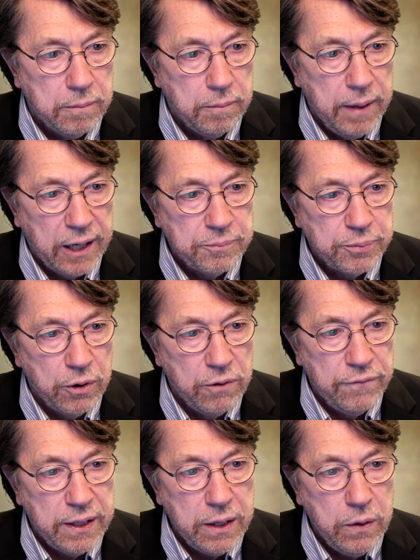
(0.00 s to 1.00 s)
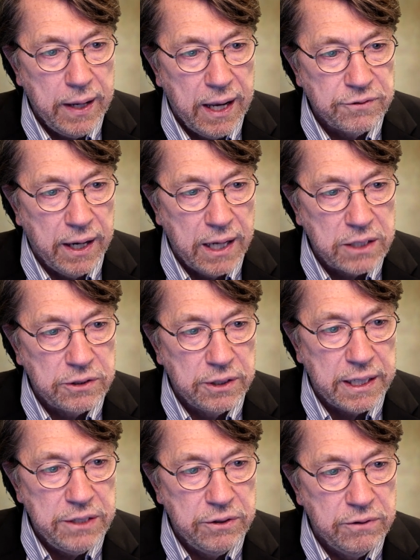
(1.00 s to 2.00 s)
Mac Pro Video has an
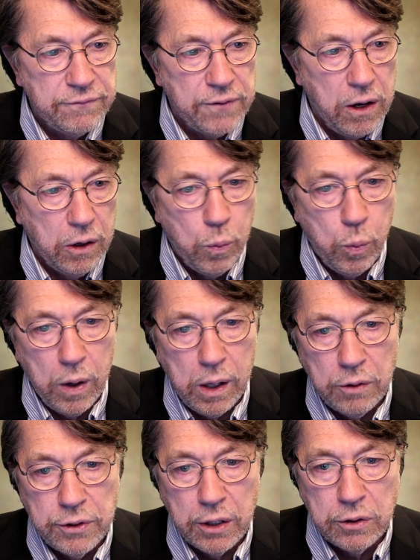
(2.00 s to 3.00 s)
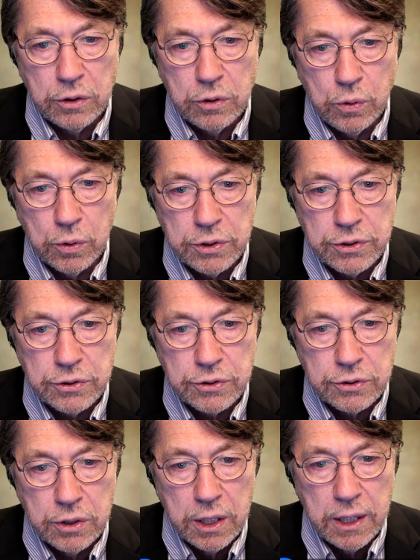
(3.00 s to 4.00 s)
excellent, easy to follow, well done
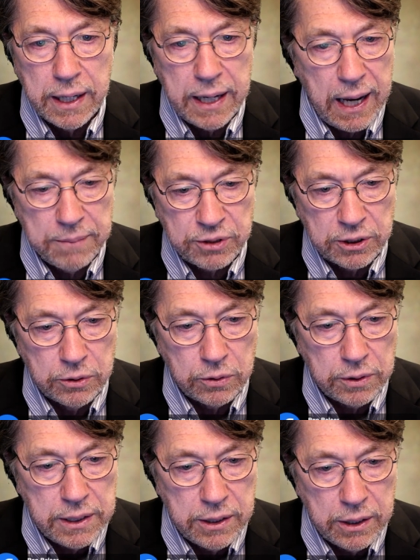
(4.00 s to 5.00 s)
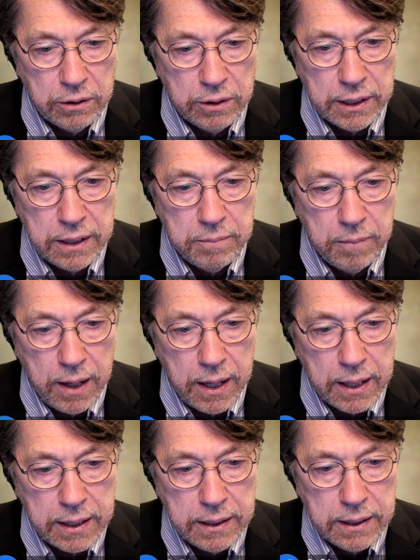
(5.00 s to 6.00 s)
course. Yeah, absolutely. They're
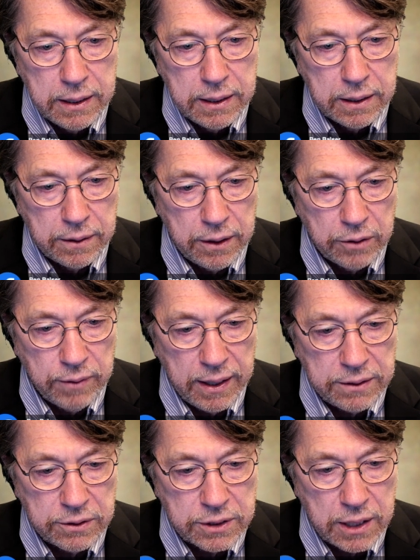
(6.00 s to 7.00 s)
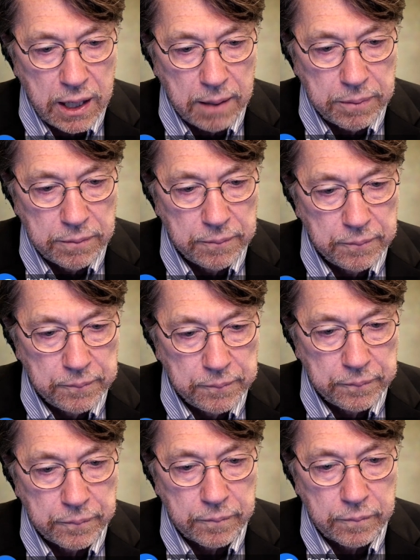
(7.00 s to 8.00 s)
right at the top.
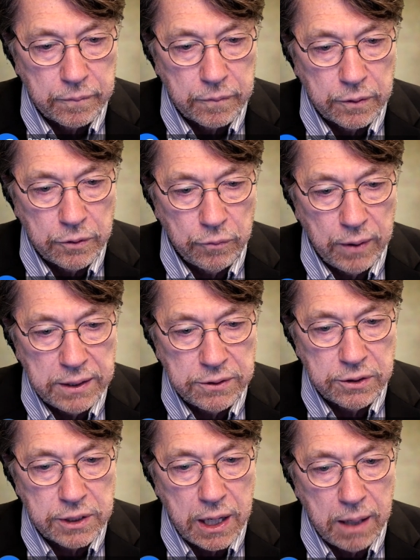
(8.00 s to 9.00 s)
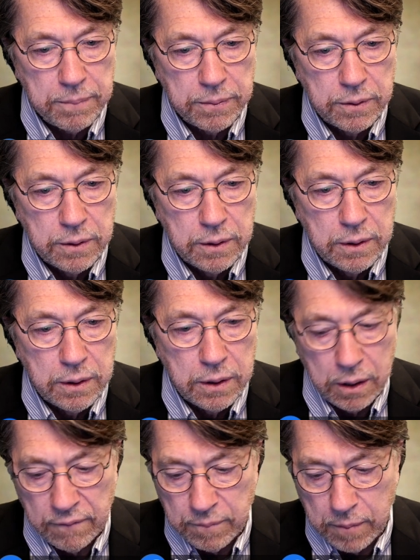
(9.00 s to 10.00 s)
They're right at the top
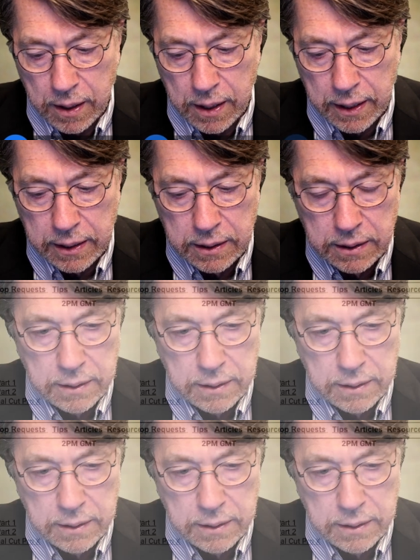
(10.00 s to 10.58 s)
of my